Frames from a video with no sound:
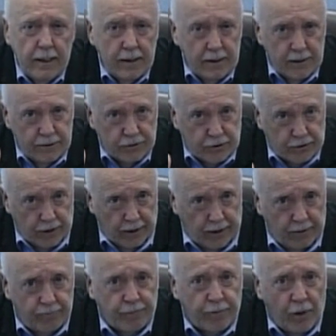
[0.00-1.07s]
instead
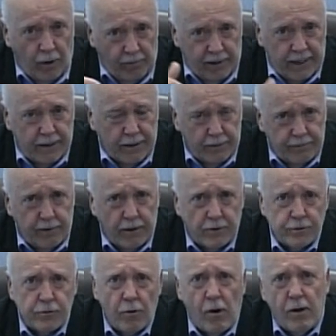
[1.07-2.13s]
of coming to the
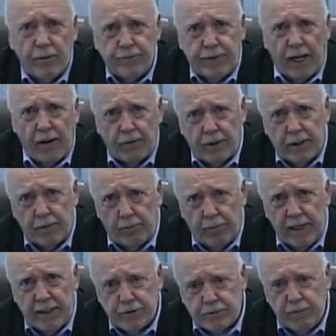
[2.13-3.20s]
village hall down in the
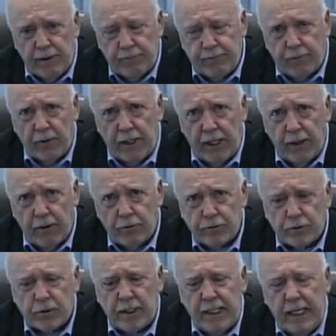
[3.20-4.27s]
basement for the
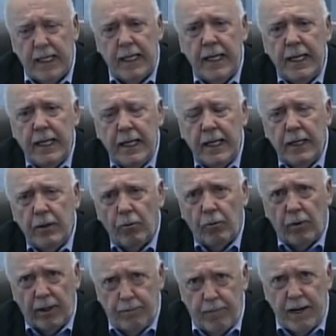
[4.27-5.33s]
EOC.
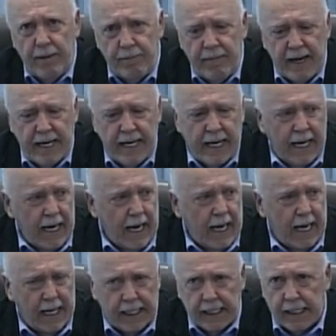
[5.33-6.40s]
We'd be meeting
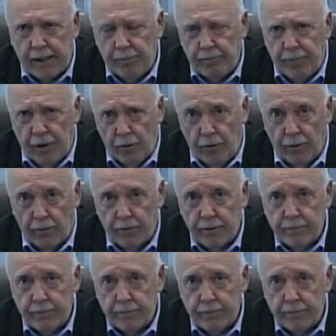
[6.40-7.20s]
on a computer.